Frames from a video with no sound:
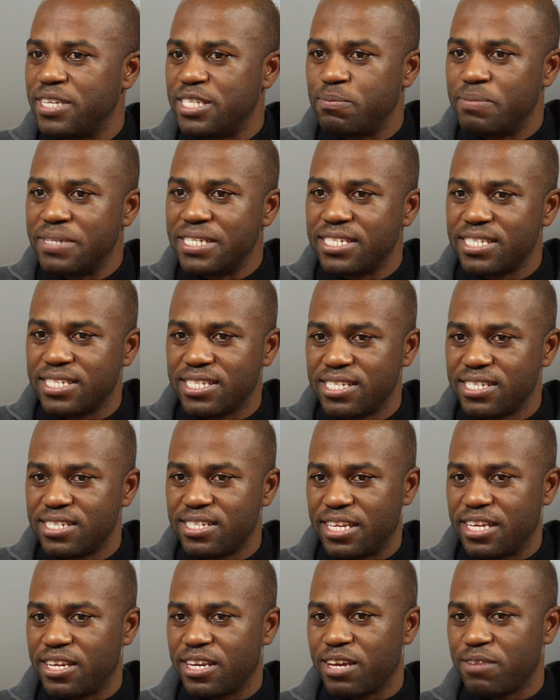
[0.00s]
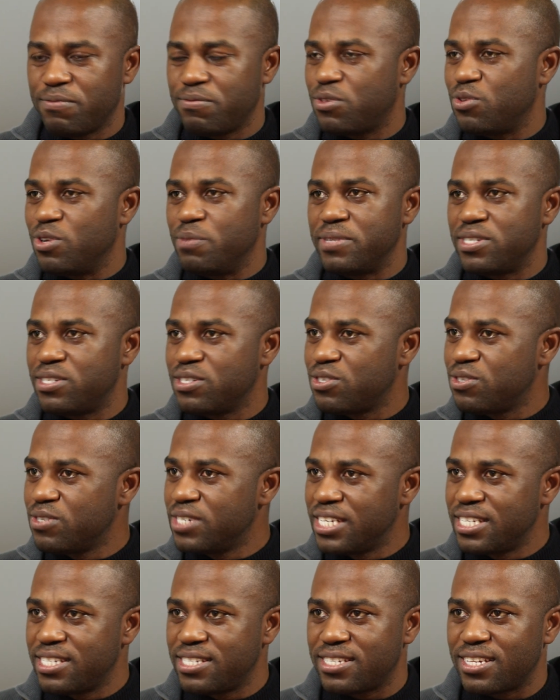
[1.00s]
its businesses. They have 3 business
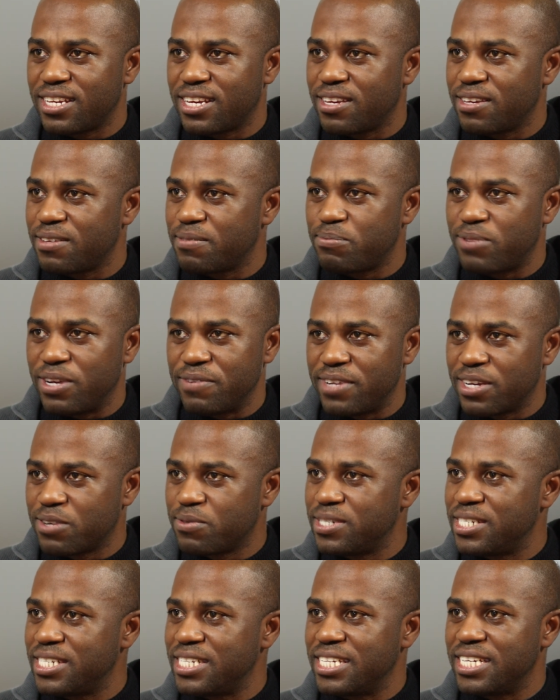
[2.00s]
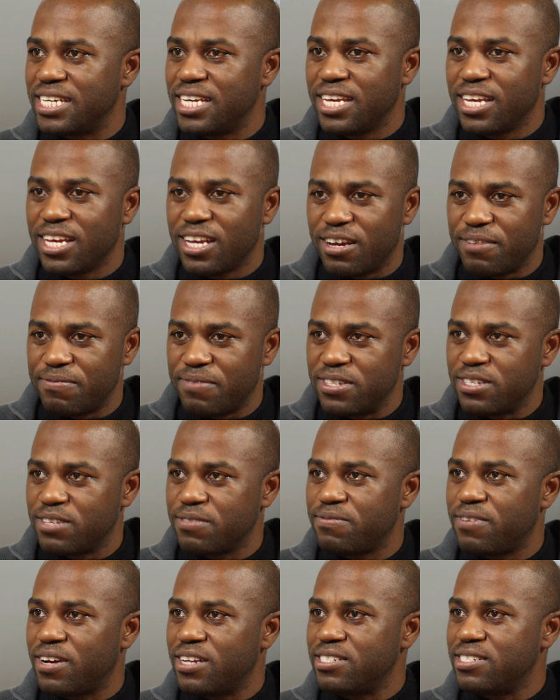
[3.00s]
units: private equity, fund of
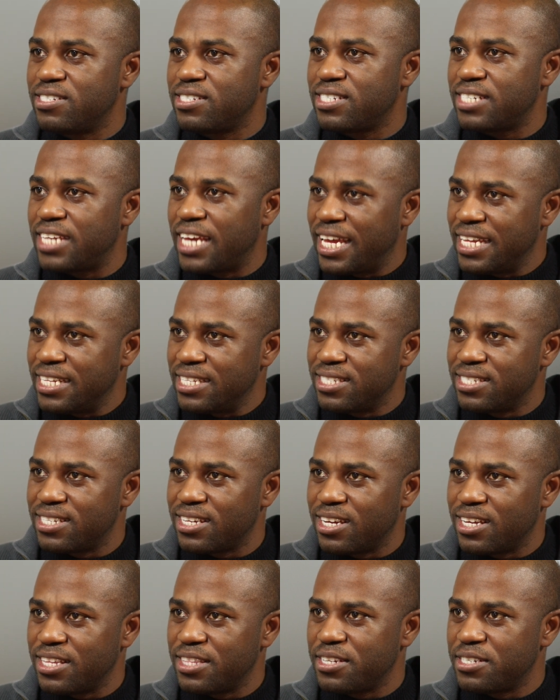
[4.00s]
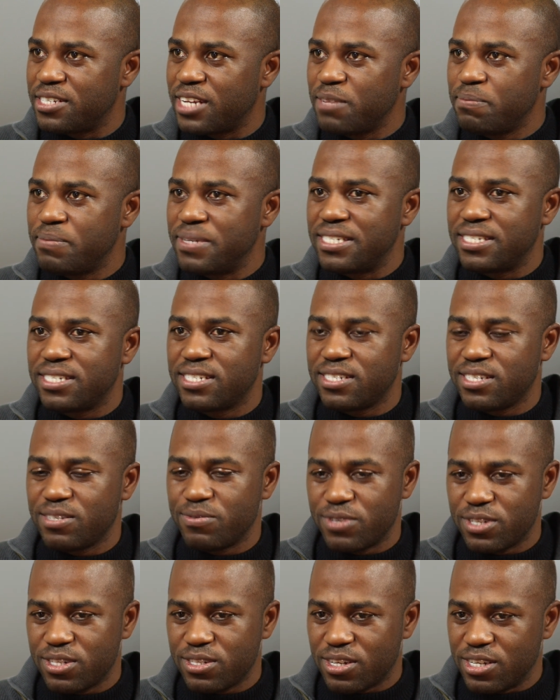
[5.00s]
funds, and their debt business. And
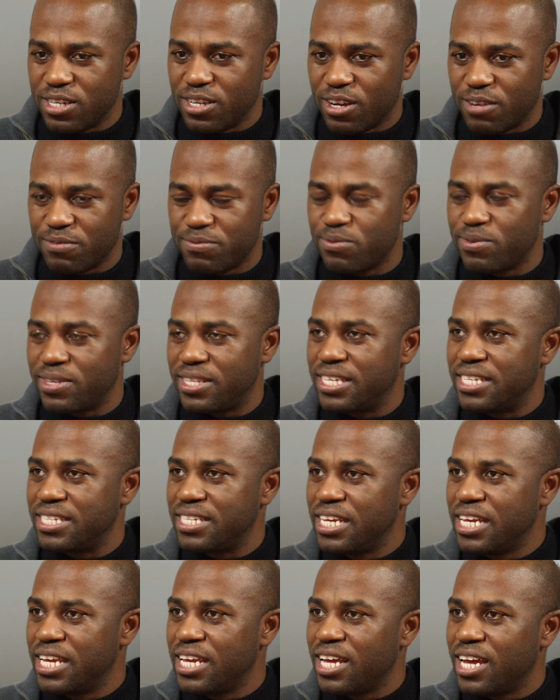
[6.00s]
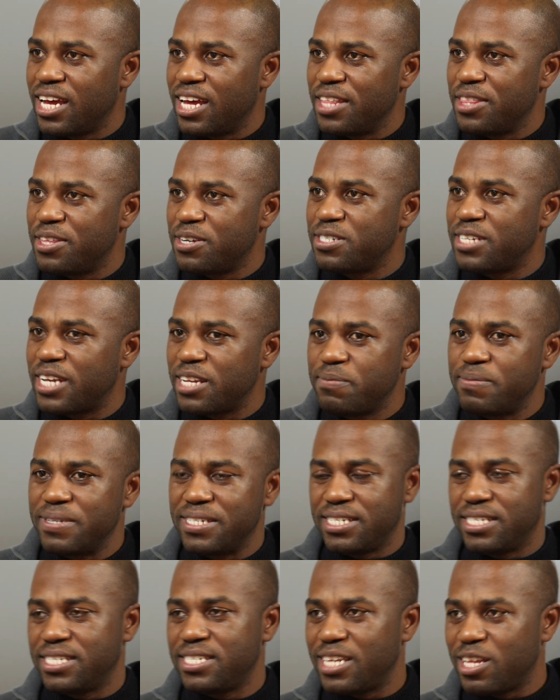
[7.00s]
we're starting off within their debt
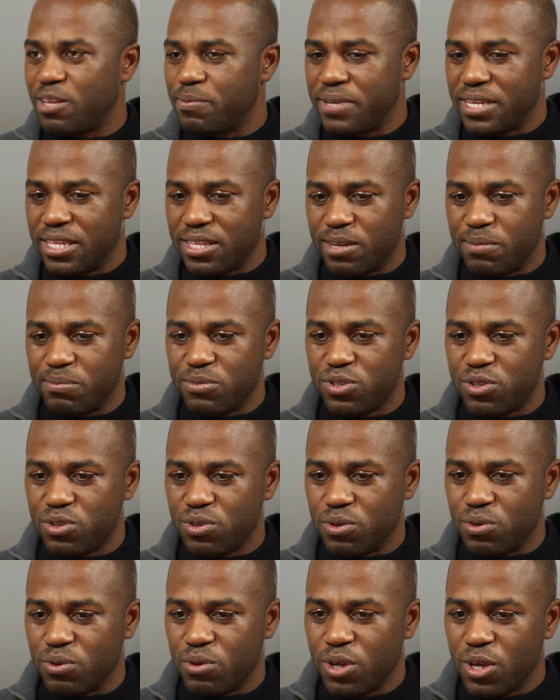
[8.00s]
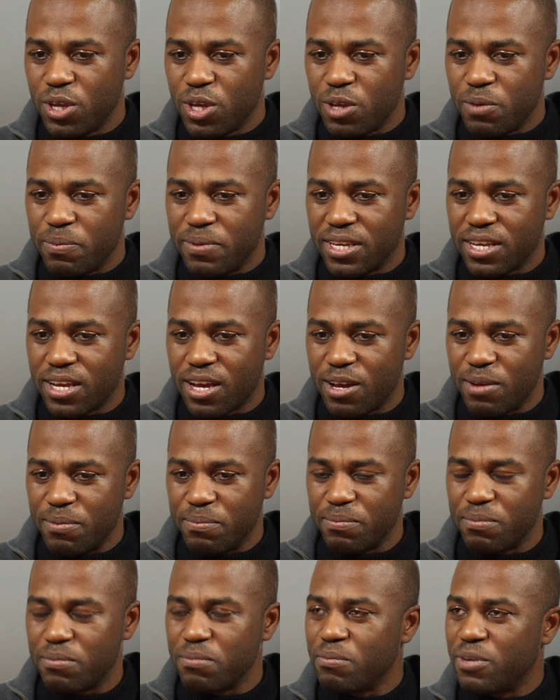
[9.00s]
business, helping them to
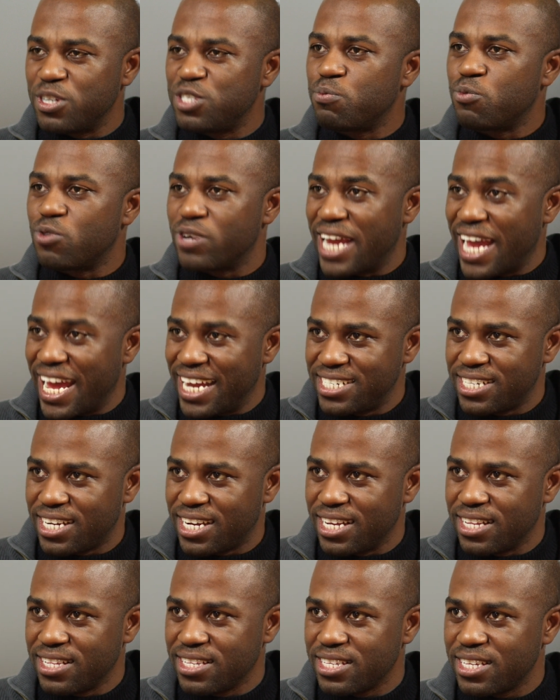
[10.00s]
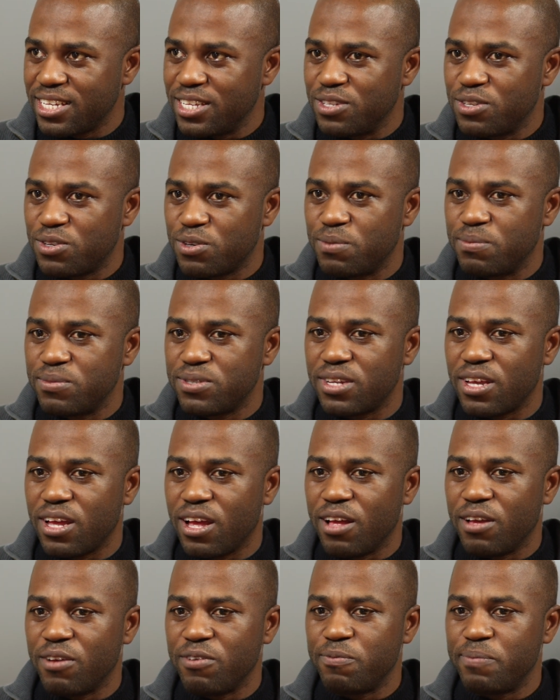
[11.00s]
become much more agile in terms
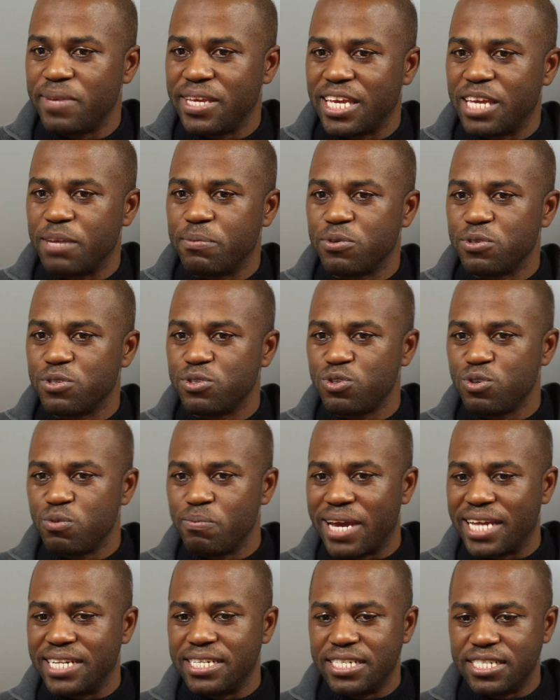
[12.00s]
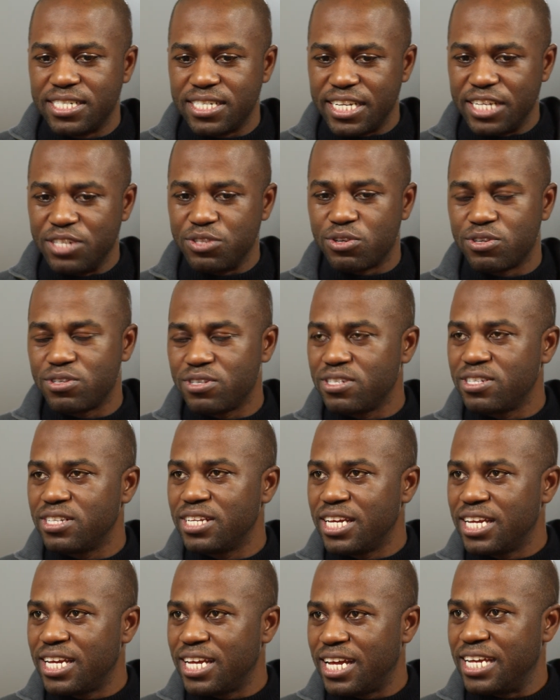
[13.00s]
of being able to manage internal
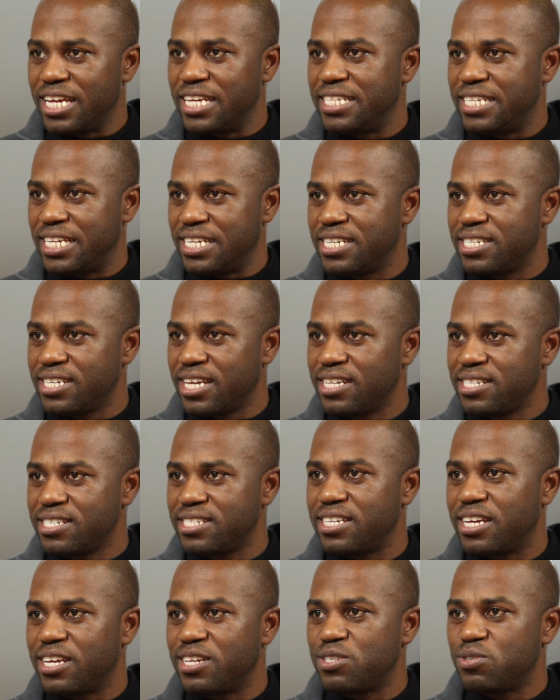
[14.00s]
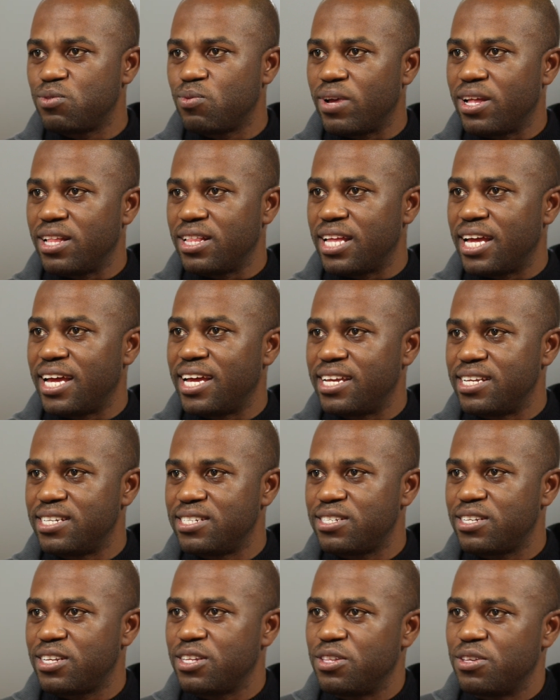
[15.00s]
data sets, as well
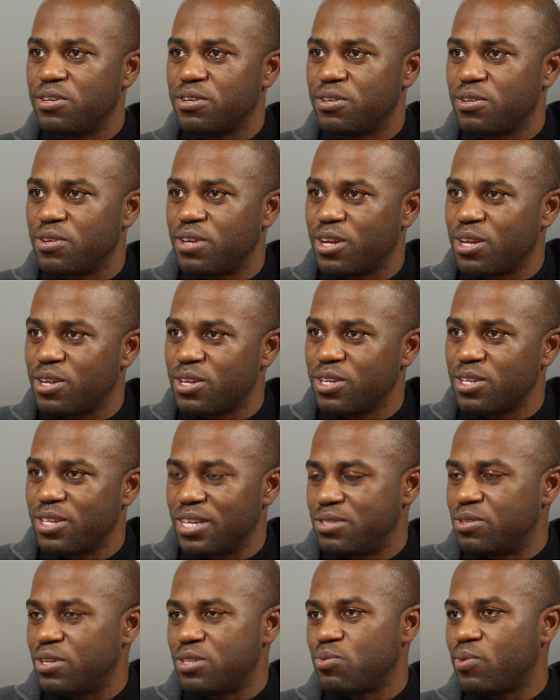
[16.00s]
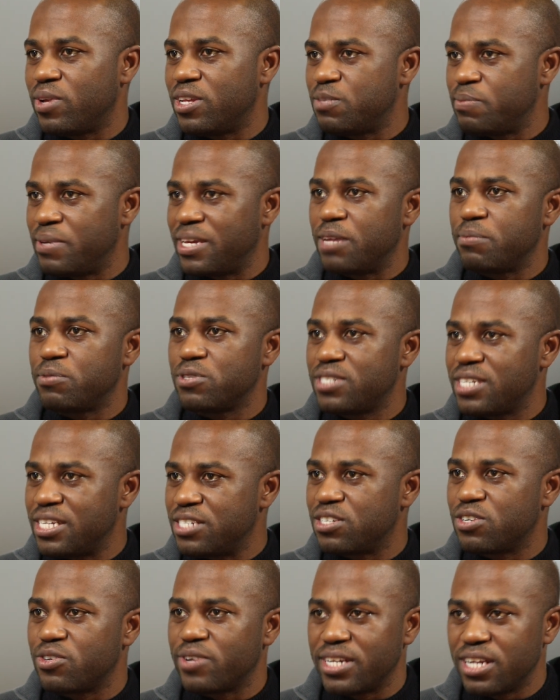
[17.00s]
as being able to
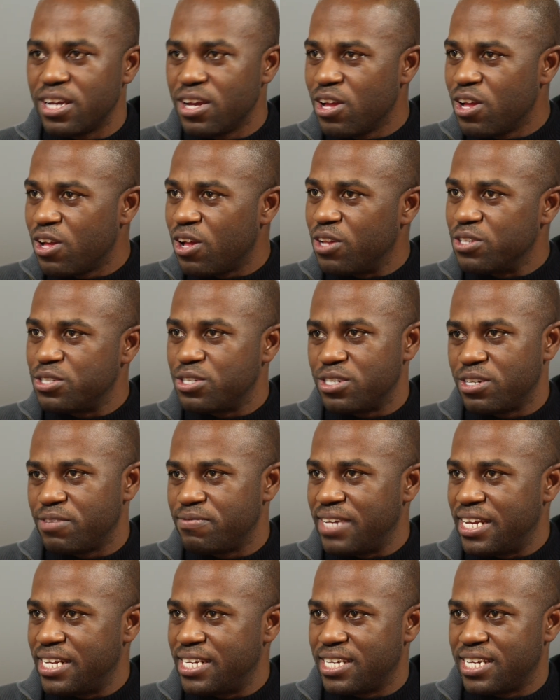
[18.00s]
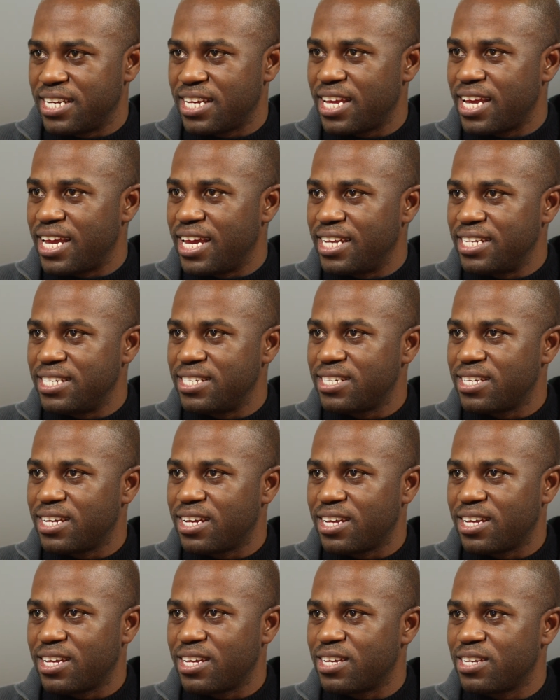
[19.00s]
integrate alternative data and
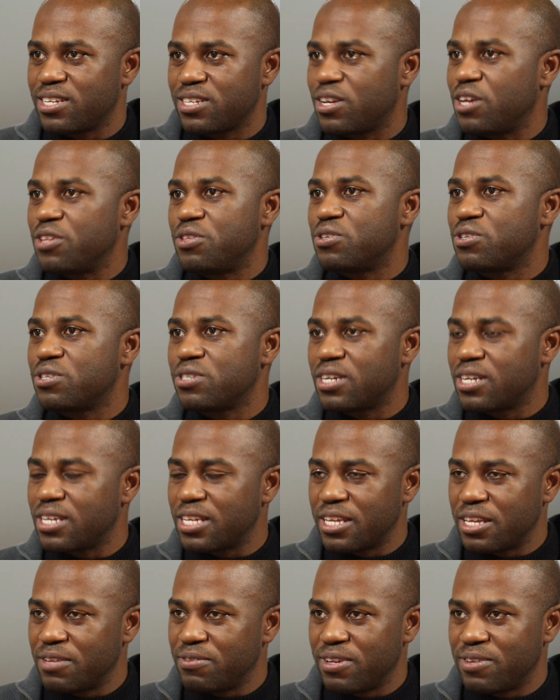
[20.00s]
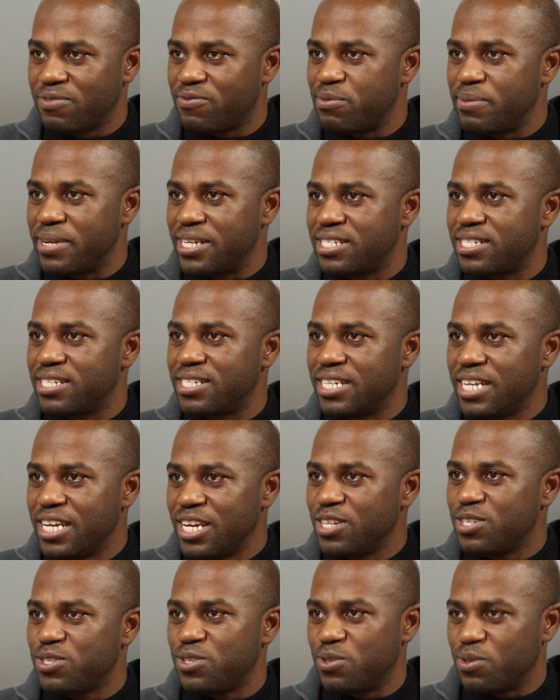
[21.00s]
other information
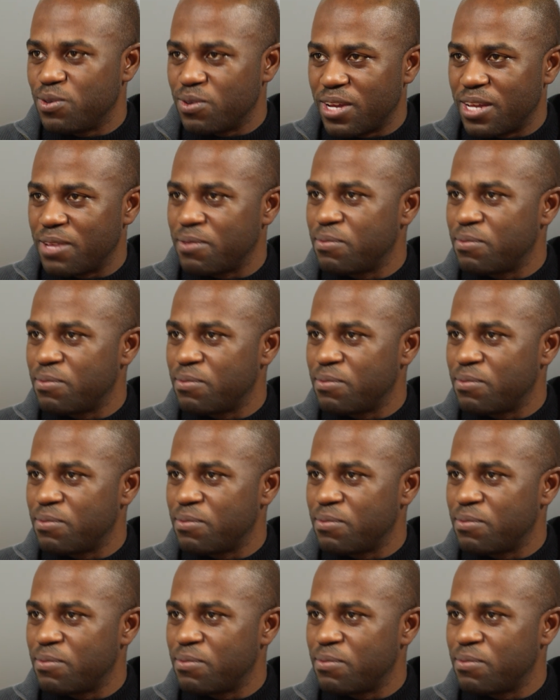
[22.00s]
to